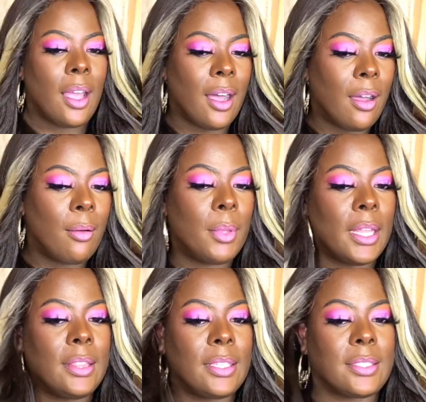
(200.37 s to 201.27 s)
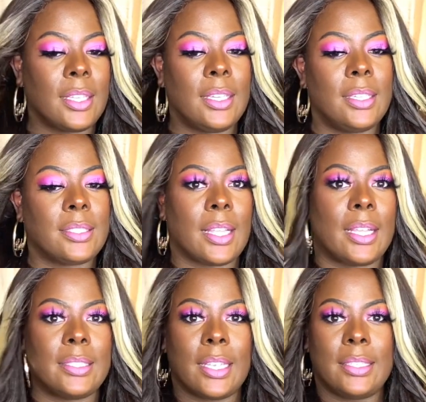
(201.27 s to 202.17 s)
And this is,
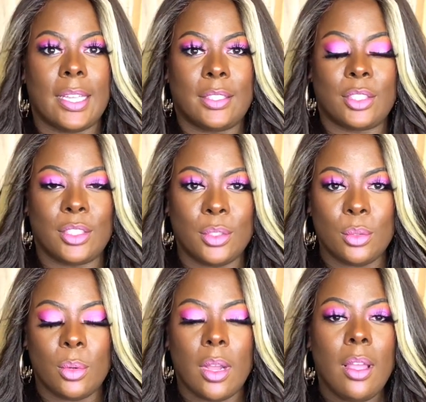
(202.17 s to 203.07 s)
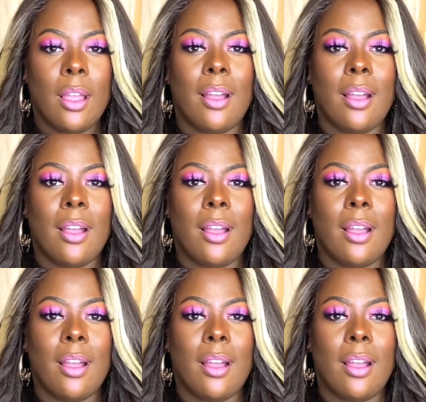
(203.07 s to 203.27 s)
like I said, day two